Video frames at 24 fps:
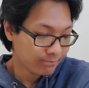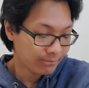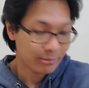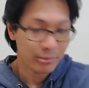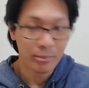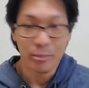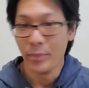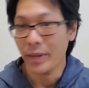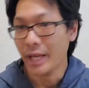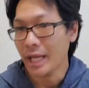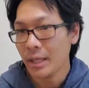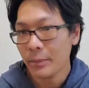
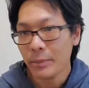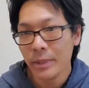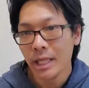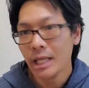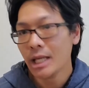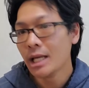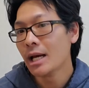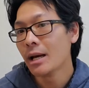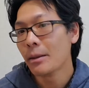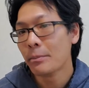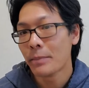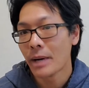
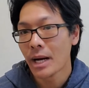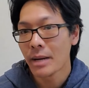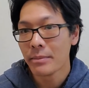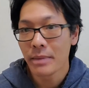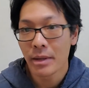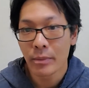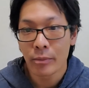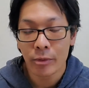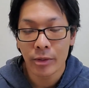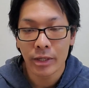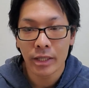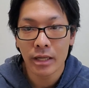Maybe my
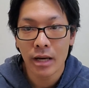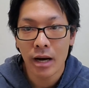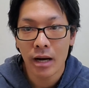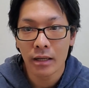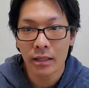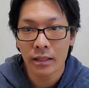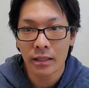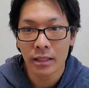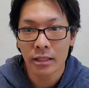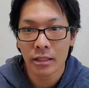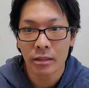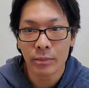memory got a
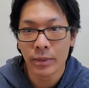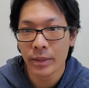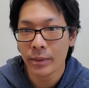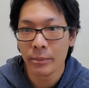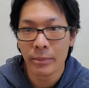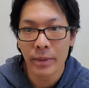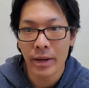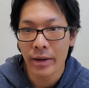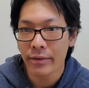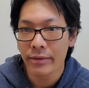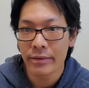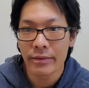little bit
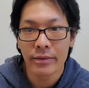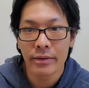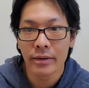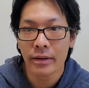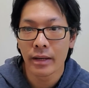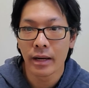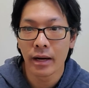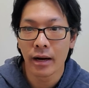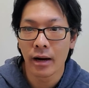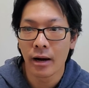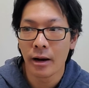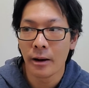better,
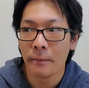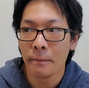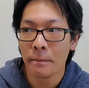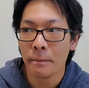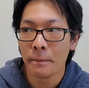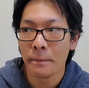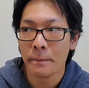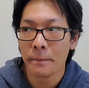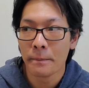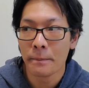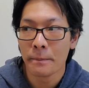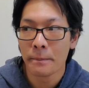
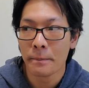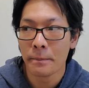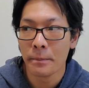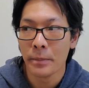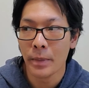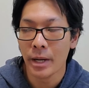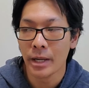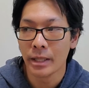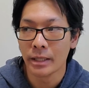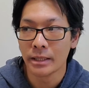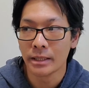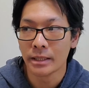
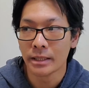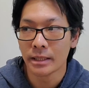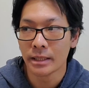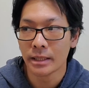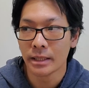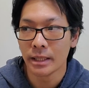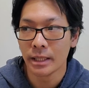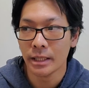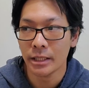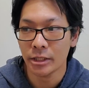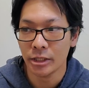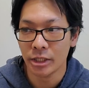but
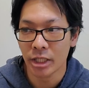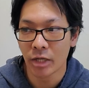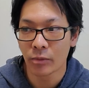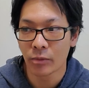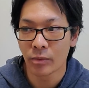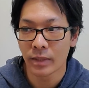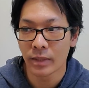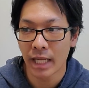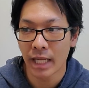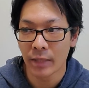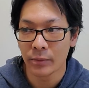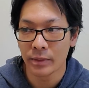in
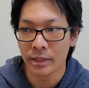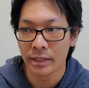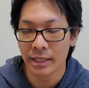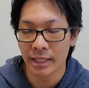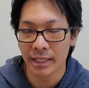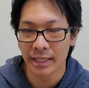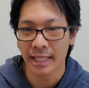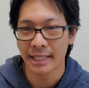general, I would say